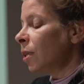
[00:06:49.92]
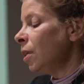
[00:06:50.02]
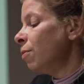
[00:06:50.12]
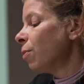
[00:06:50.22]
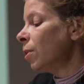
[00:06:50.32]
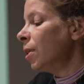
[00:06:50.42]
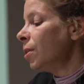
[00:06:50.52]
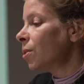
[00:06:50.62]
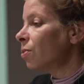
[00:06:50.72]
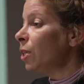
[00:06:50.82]

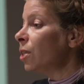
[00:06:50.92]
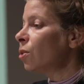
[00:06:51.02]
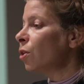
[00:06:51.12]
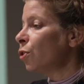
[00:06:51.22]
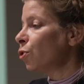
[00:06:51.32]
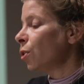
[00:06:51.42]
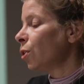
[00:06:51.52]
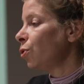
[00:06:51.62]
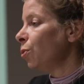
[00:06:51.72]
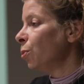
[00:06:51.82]
influenced
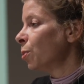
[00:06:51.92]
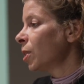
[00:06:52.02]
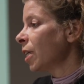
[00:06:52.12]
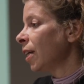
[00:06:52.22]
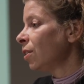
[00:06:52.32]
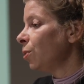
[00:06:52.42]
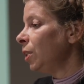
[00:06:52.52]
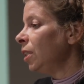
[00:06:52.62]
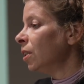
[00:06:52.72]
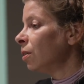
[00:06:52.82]
researcher to start to
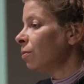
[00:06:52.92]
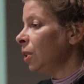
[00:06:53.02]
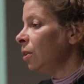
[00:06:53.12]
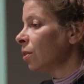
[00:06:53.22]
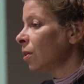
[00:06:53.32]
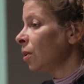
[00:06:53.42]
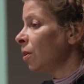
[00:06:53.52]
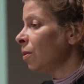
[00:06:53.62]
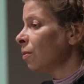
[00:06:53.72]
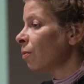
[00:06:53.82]
deal
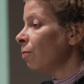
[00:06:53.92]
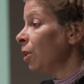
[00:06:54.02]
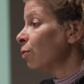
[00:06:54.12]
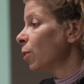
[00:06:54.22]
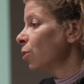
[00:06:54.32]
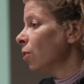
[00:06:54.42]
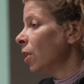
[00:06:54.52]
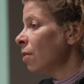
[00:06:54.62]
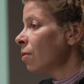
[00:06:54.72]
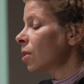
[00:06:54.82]
with
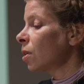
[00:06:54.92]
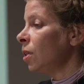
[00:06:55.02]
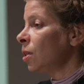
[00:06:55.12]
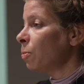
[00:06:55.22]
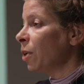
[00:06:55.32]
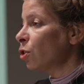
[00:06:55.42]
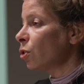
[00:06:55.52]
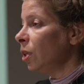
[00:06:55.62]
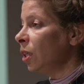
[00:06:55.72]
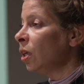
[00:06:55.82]
photographs,
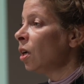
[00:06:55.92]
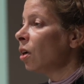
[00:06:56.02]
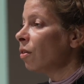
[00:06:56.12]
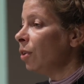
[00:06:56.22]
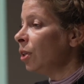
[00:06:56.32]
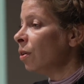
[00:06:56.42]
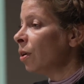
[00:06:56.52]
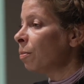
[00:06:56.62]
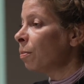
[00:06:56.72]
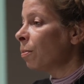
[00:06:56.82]
especially
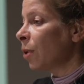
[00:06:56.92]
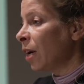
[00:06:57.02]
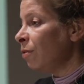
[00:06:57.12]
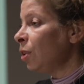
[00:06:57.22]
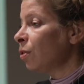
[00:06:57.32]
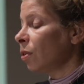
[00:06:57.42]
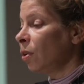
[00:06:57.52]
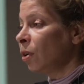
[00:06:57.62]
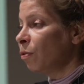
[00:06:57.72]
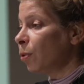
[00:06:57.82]
with private
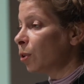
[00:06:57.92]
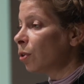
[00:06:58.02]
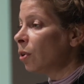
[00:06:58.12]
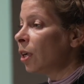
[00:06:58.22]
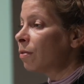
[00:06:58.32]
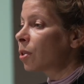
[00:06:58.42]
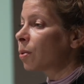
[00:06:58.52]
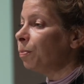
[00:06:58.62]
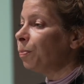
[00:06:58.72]
photographs.